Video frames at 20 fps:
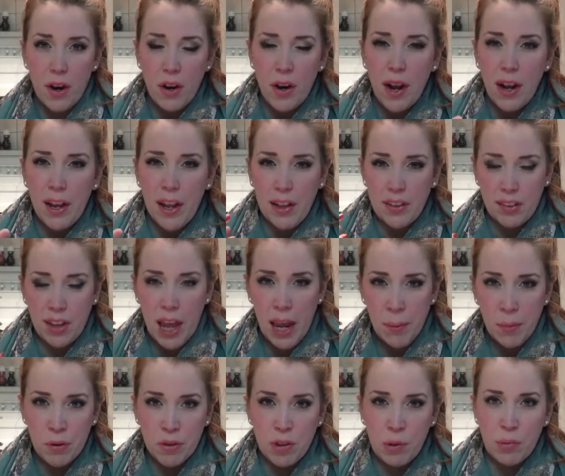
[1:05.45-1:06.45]
You know how you get
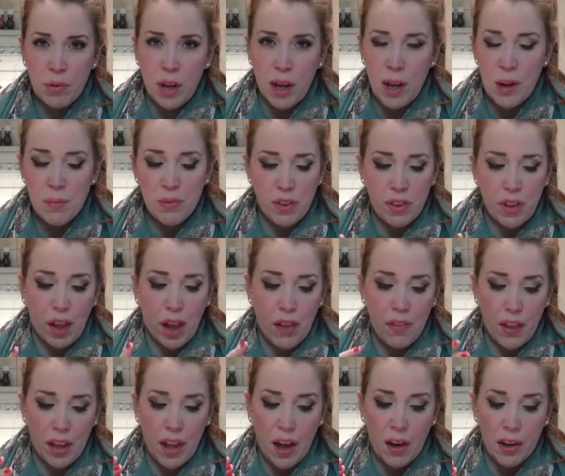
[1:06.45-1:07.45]
capers sometimes and,
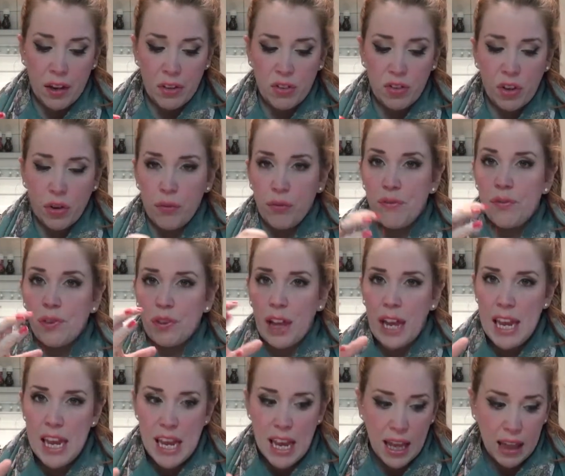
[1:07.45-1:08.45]
and they kind of start
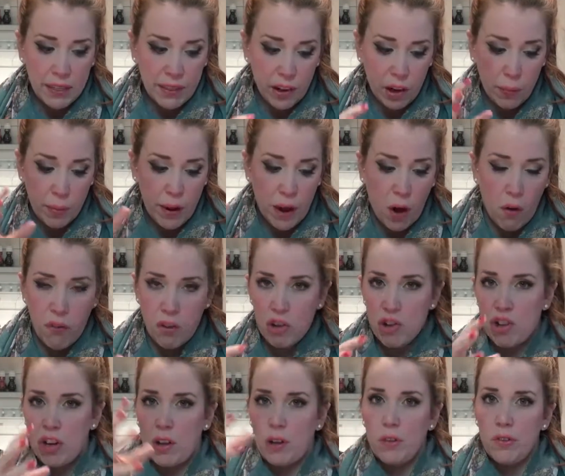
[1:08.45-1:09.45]
flaking a little bit, all the
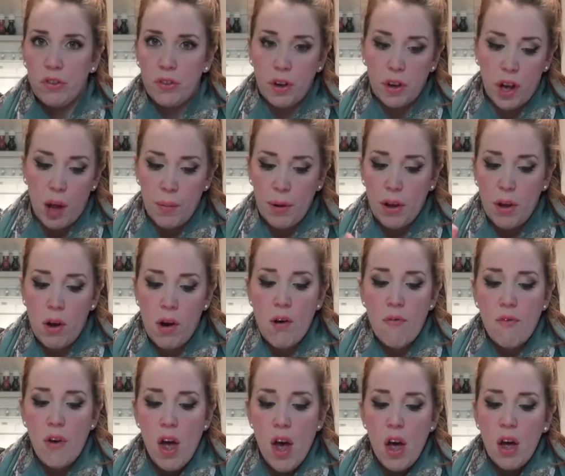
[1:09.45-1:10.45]
shells start coming
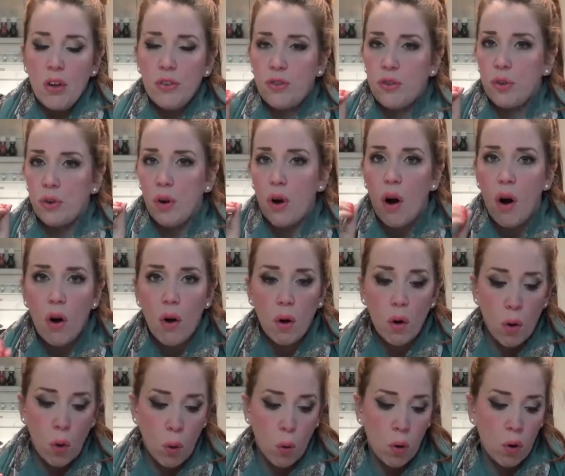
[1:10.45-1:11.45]
off. So they're all
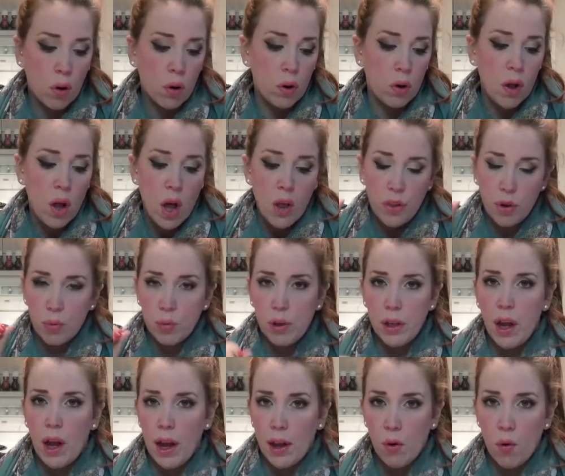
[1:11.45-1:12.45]
whole, they're
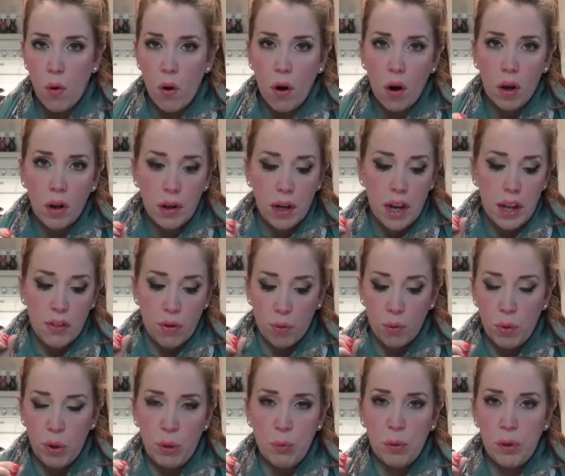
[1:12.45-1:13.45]
really high quality, they're
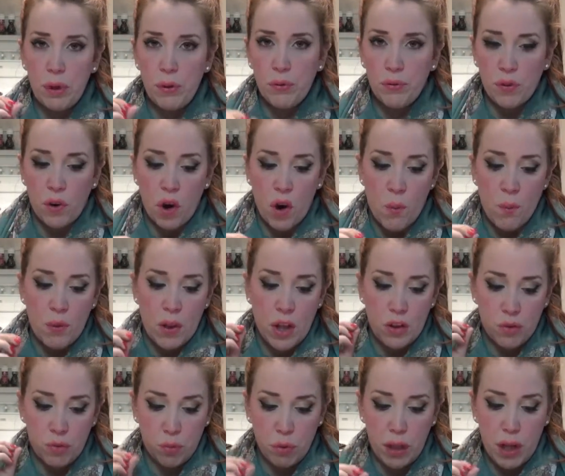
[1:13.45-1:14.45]
really, really firm.
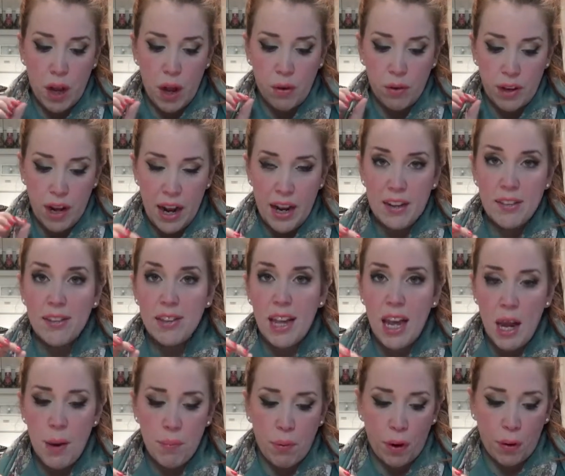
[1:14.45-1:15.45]
It's really a nice
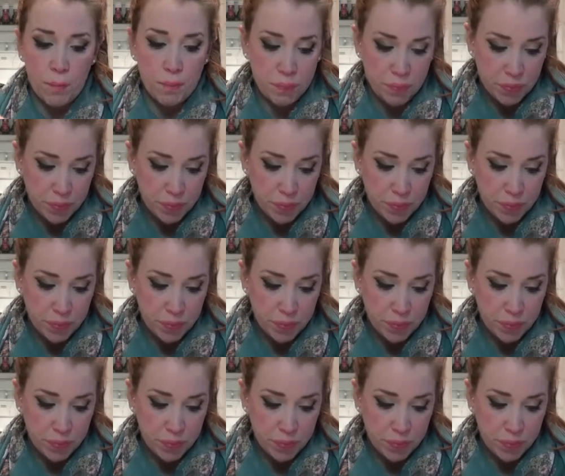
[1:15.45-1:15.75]
caper.